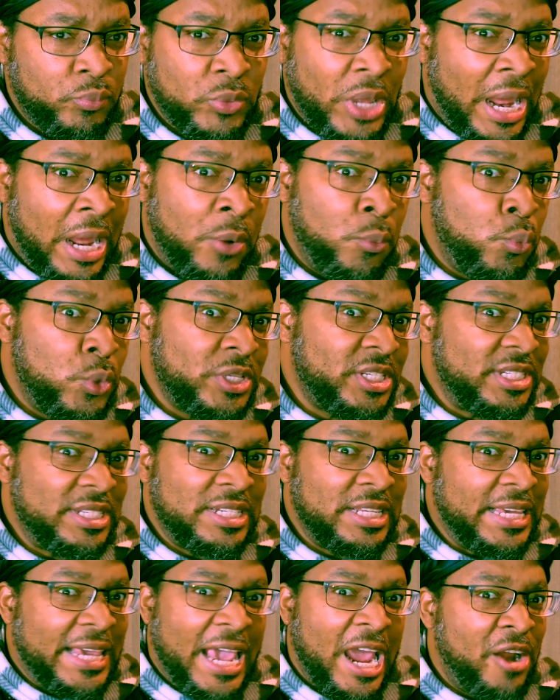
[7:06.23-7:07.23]
I
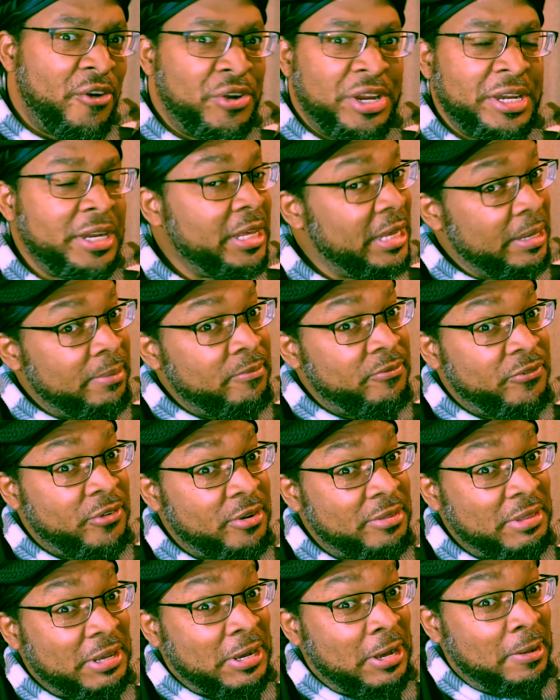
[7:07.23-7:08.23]
wasn't carrying him for
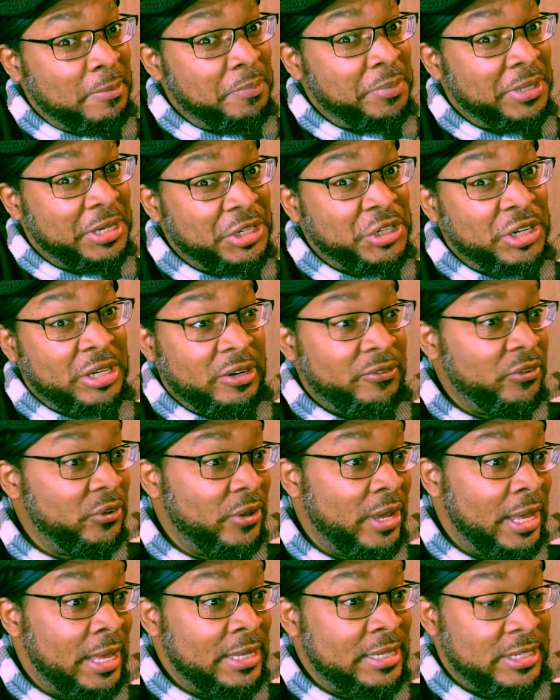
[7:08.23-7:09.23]
the competition, if you
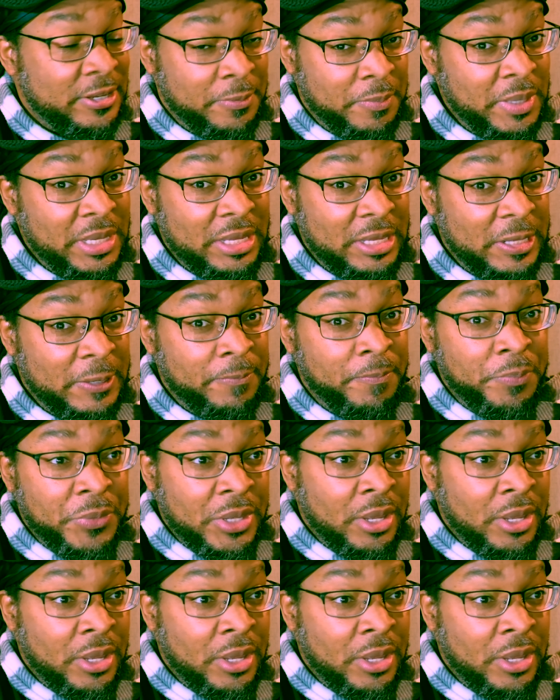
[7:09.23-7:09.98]
ask me.